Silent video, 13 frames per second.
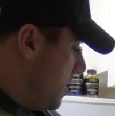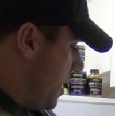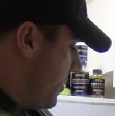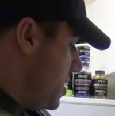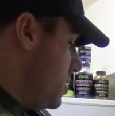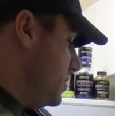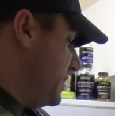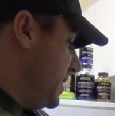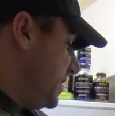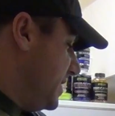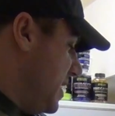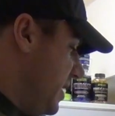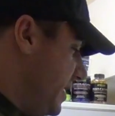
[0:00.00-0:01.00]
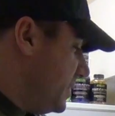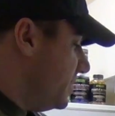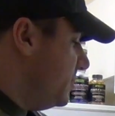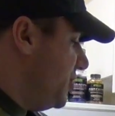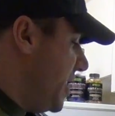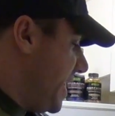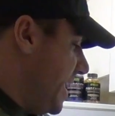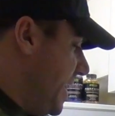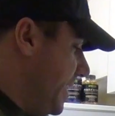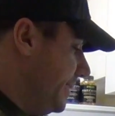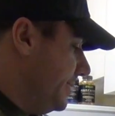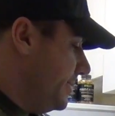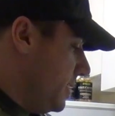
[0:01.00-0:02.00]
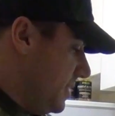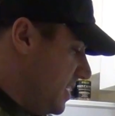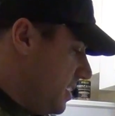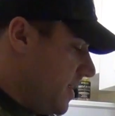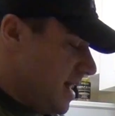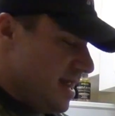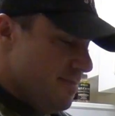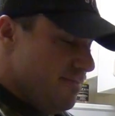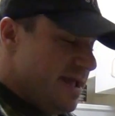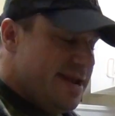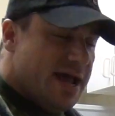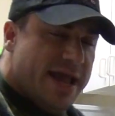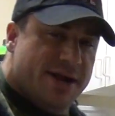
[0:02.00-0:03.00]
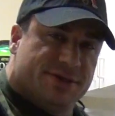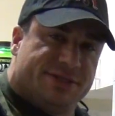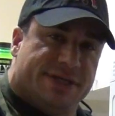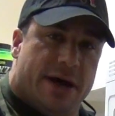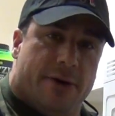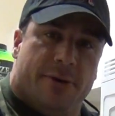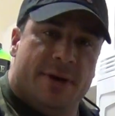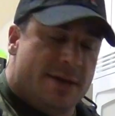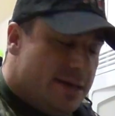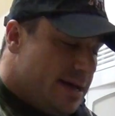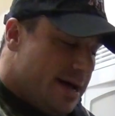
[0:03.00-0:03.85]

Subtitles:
I'm going to use this, and I'll eat some chicken, and then about at midnight or so,